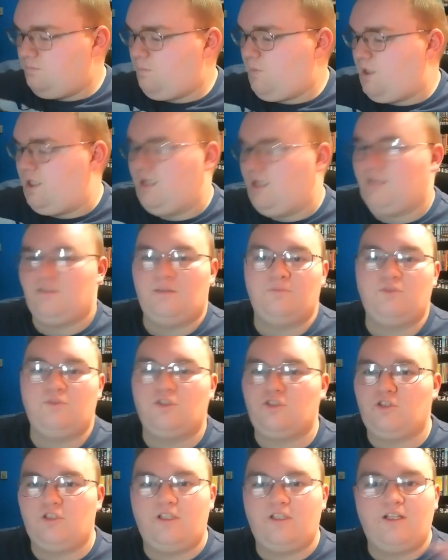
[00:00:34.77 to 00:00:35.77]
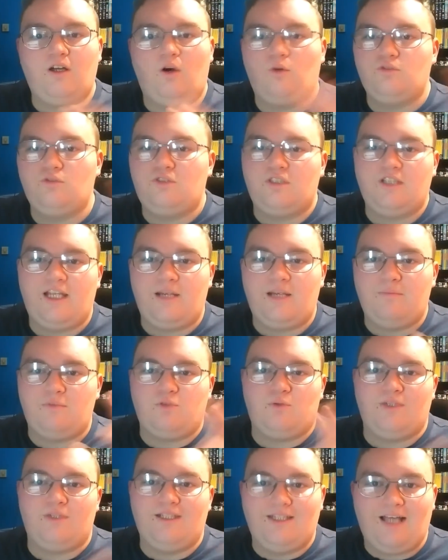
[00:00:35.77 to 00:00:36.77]
is I'm just going to alternate
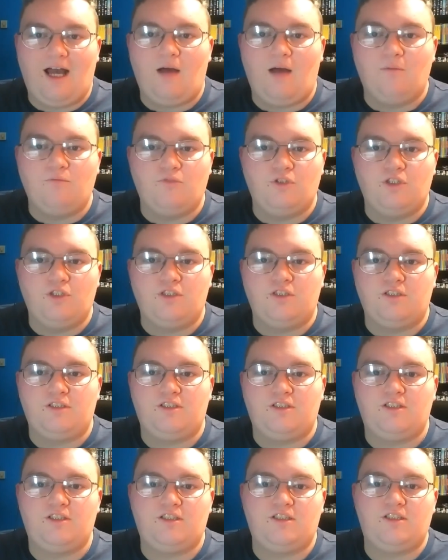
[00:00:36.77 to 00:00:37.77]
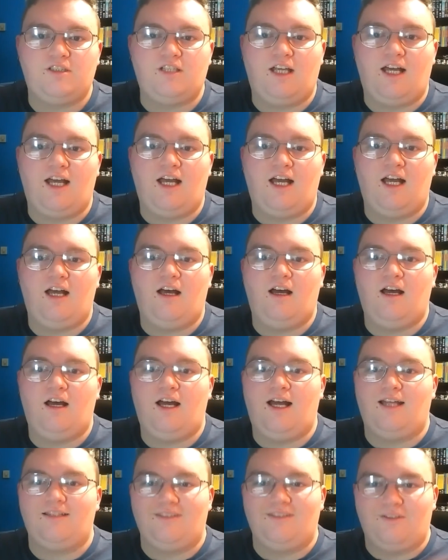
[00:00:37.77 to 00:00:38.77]
between cameras
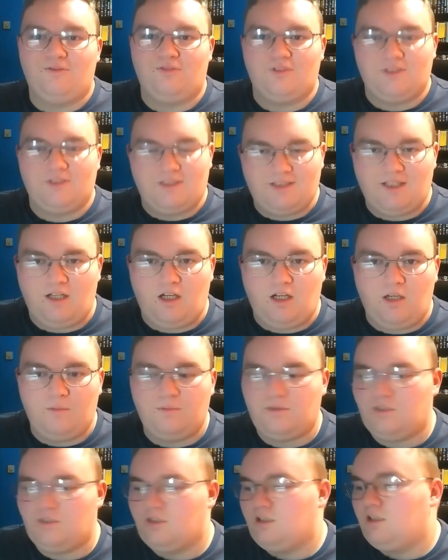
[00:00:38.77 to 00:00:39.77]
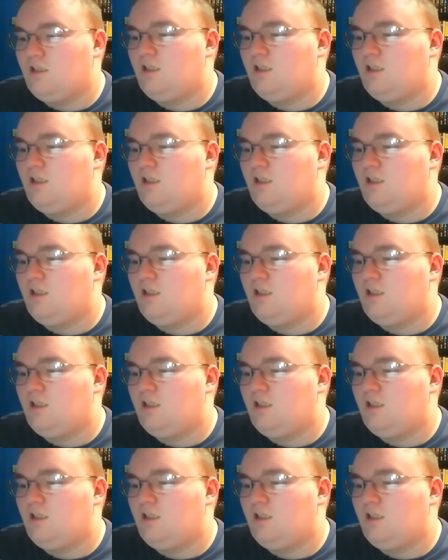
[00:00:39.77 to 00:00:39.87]
and different setups.